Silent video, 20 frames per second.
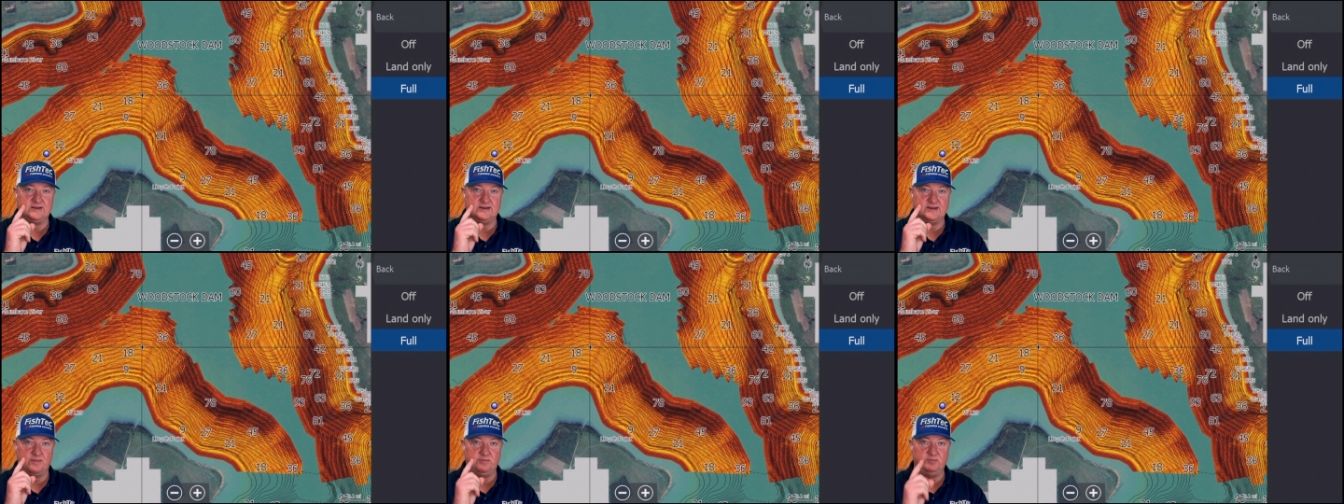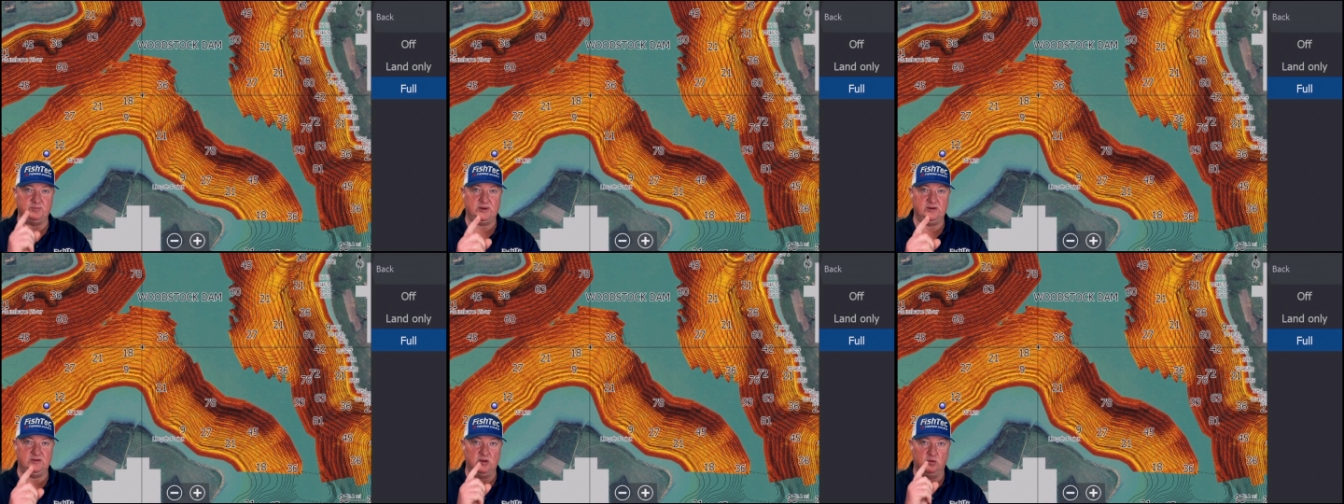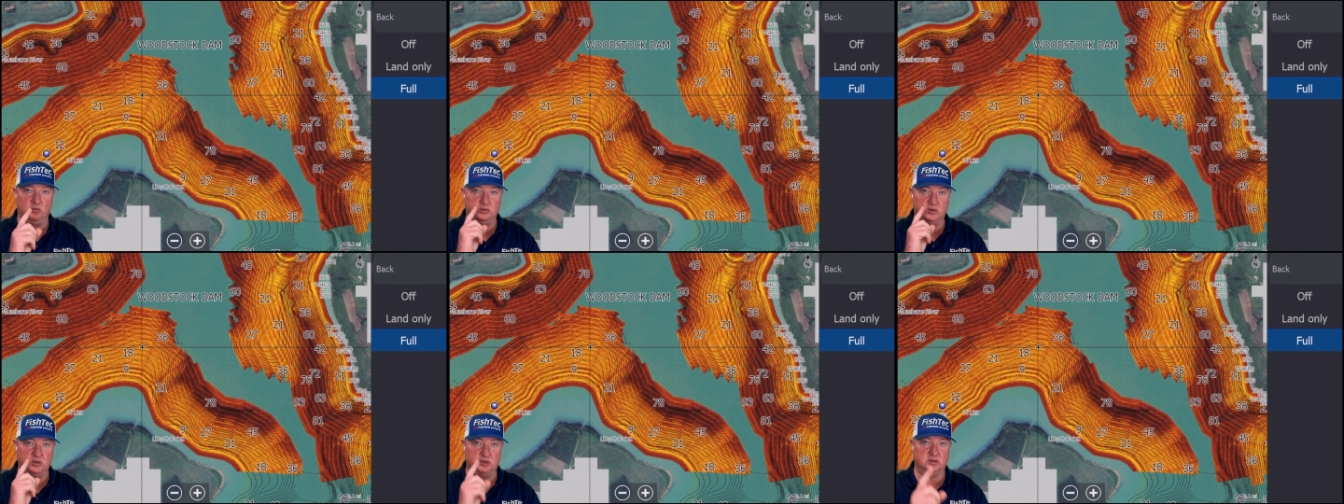company in the
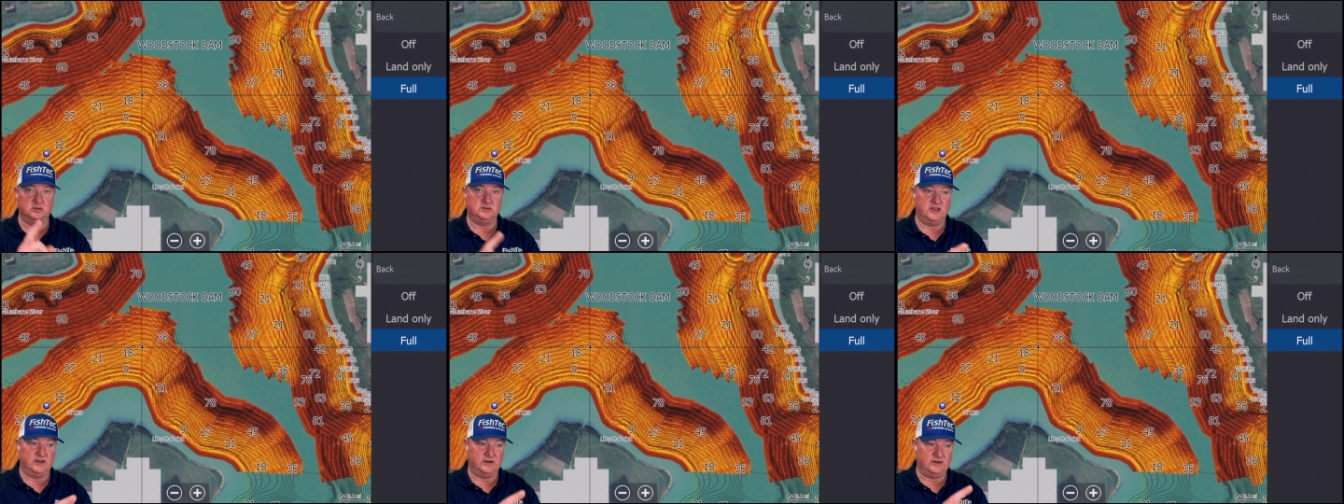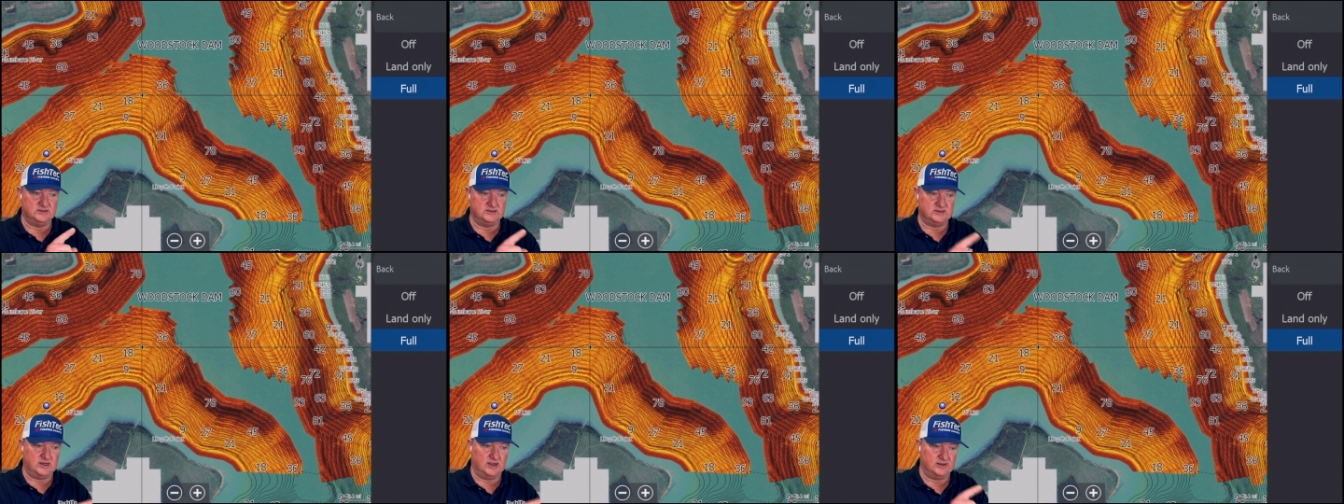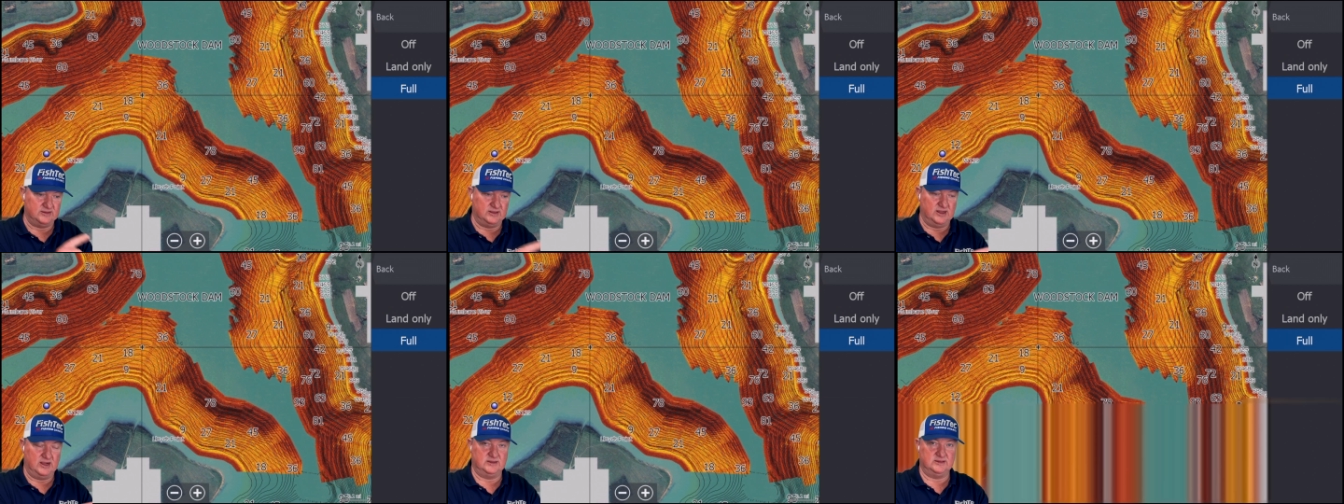world that has
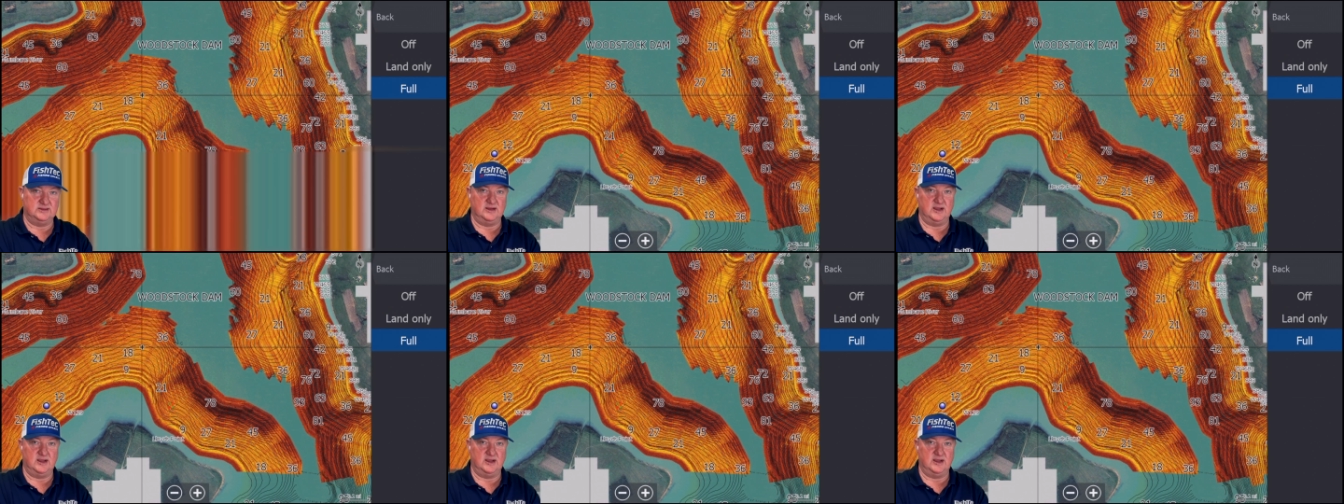done that,